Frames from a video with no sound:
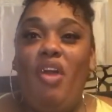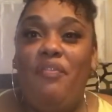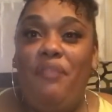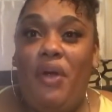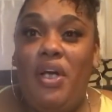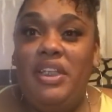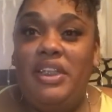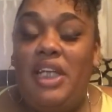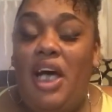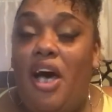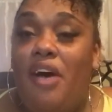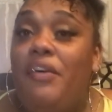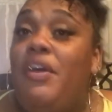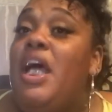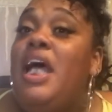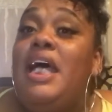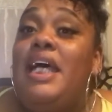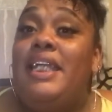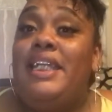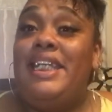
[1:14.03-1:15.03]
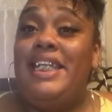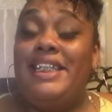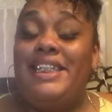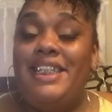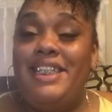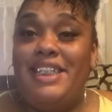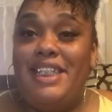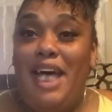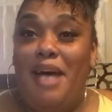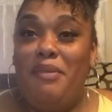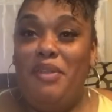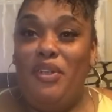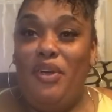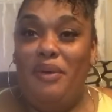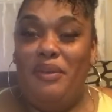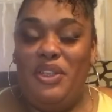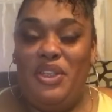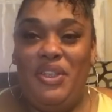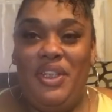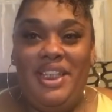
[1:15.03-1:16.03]
First off, this is time to
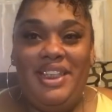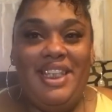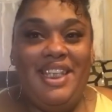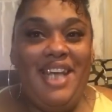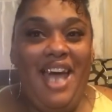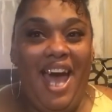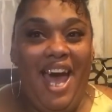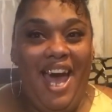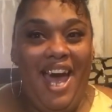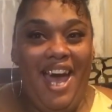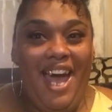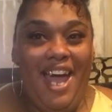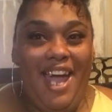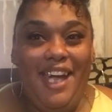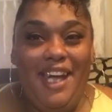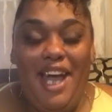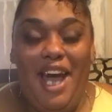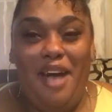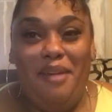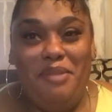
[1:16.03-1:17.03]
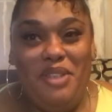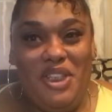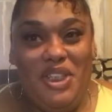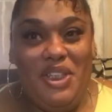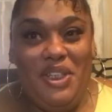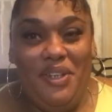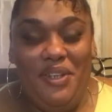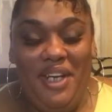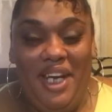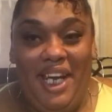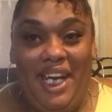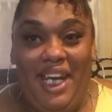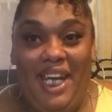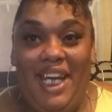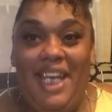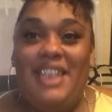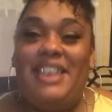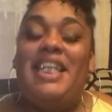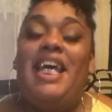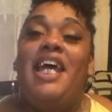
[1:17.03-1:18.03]
grow with Cherice, and hi, I'm
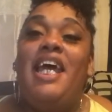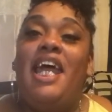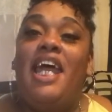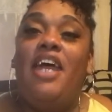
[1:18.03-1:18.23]
Cherice.